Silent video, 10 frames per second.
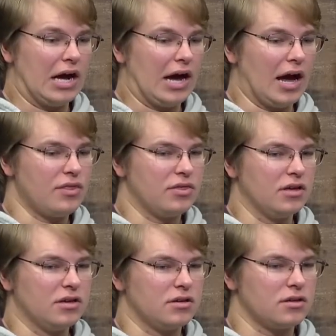I
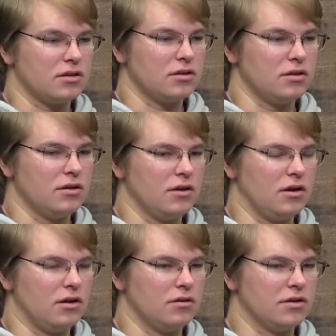think,
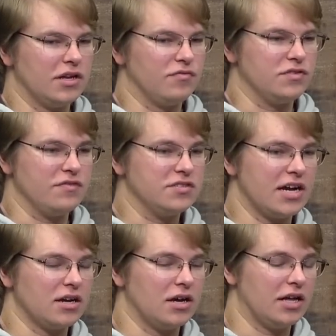if
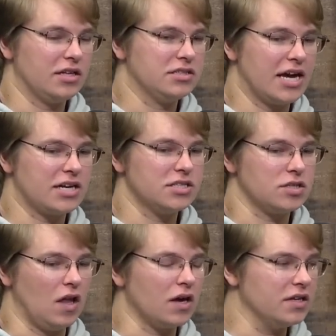Tech, I think Tech
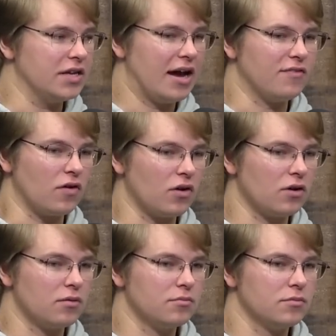is lucky to have
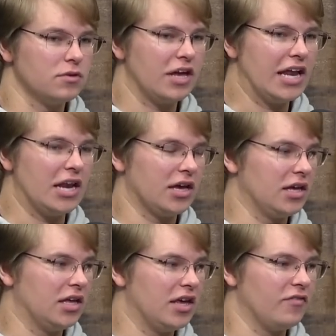her and
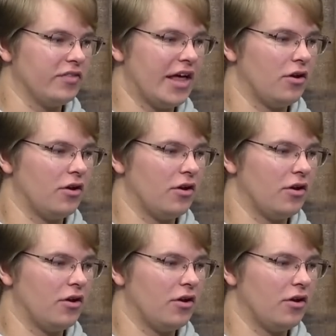let